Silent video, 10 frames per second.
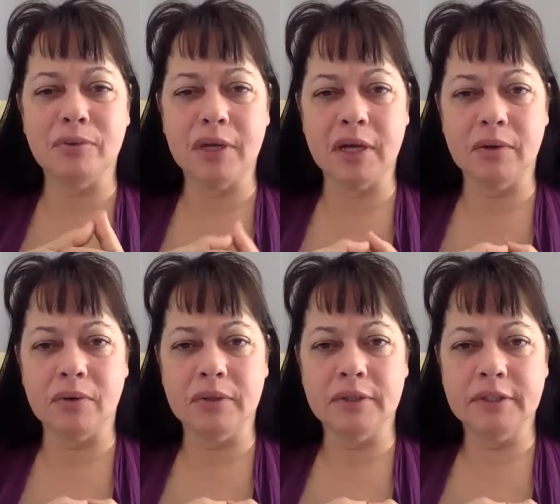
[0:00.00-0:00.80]
you
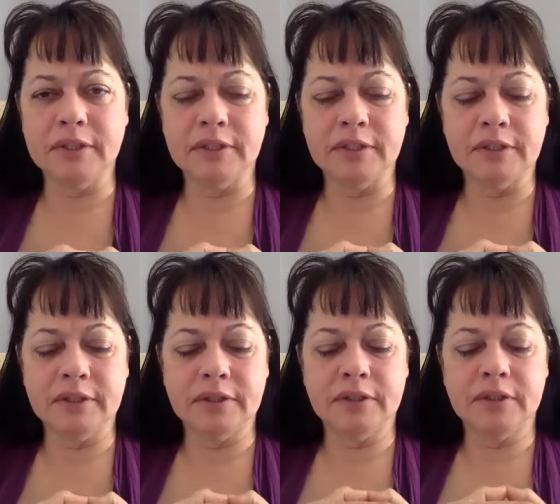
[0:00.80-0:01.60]
now,
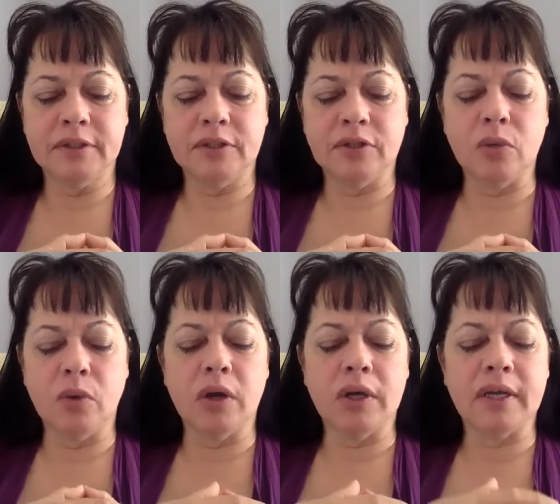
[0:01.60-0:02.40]
you
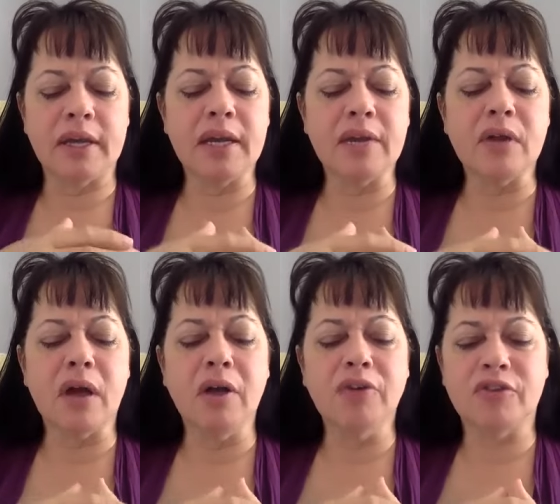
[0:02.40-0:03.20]
are gaining the
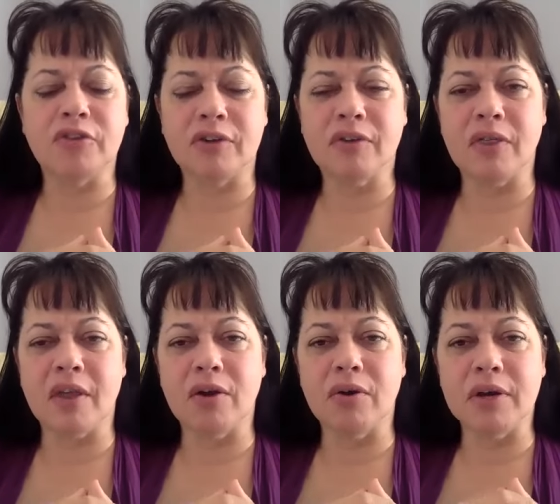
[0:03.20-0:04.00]
consciousness that
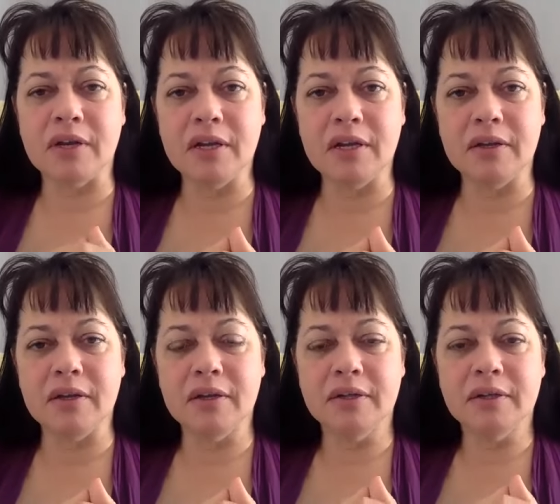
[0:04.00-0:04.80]
they are indeed
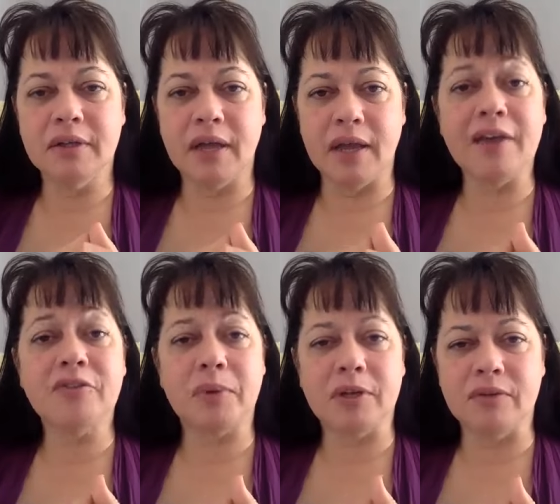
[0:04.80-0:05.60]
an
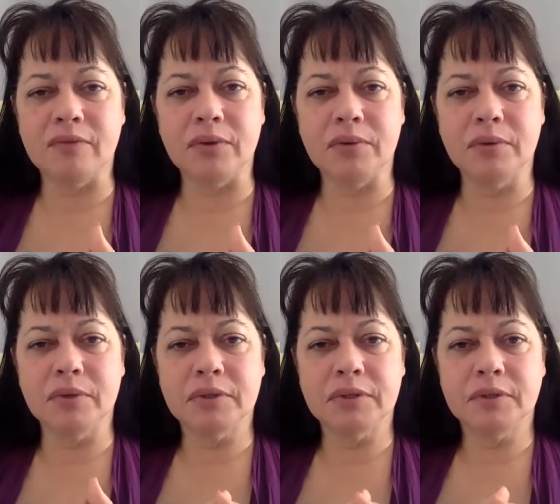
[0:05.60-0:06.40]
aspect of you,
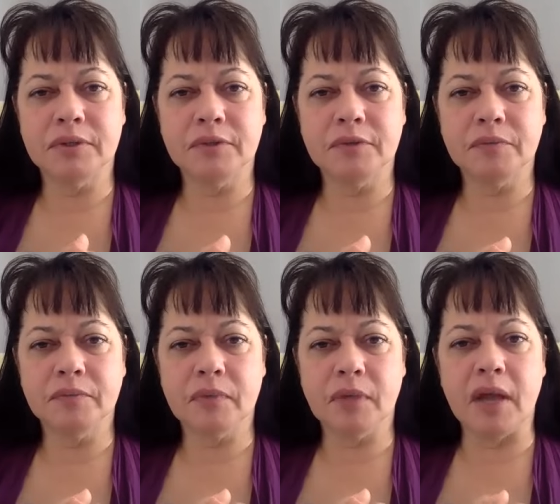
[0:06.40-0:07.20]

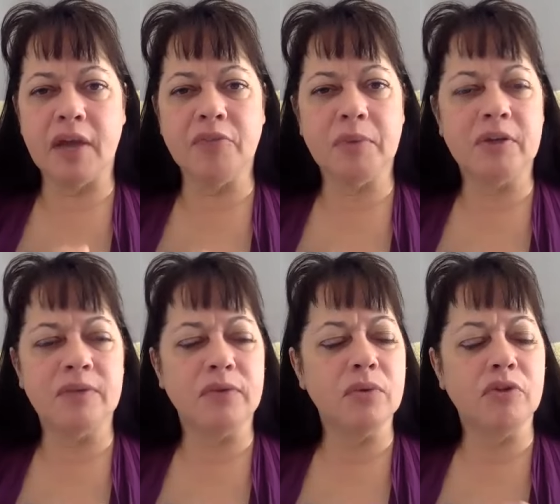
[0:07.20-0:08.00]
an aspect
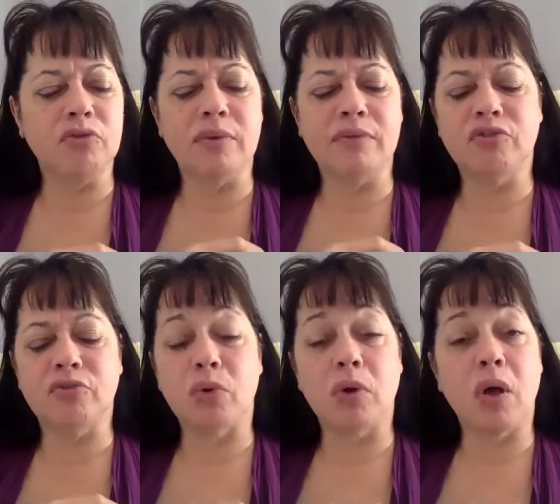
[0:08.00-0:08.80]
of you that you have
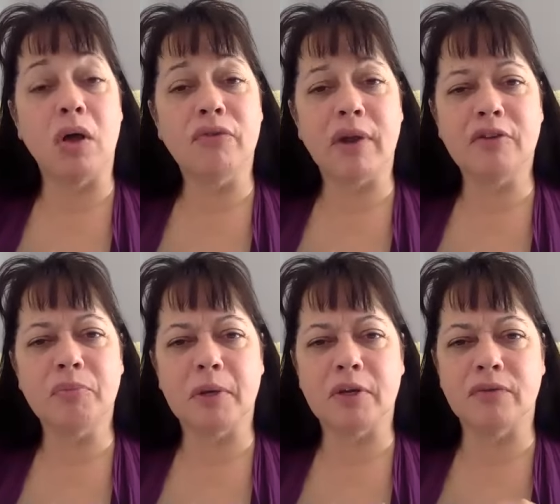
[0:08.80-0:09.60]
sworn off, an
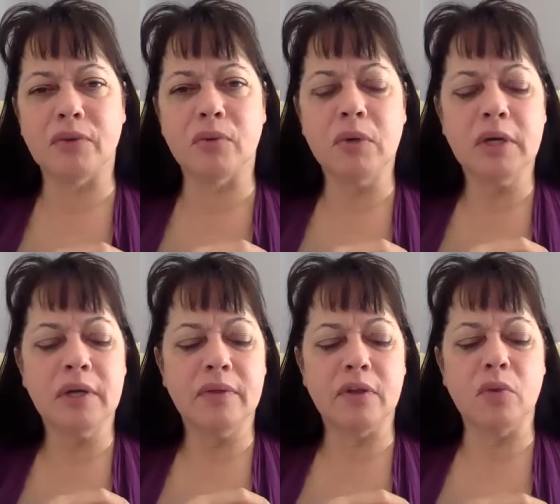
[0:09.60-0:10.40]
aspect of you
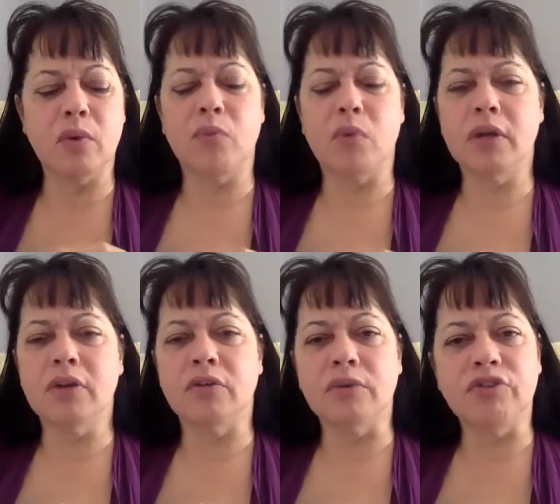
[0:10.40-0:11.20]
that you have wanted
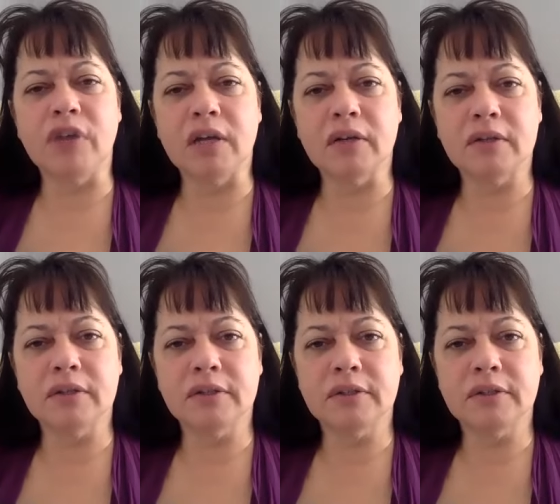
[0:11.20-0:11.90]
to reject.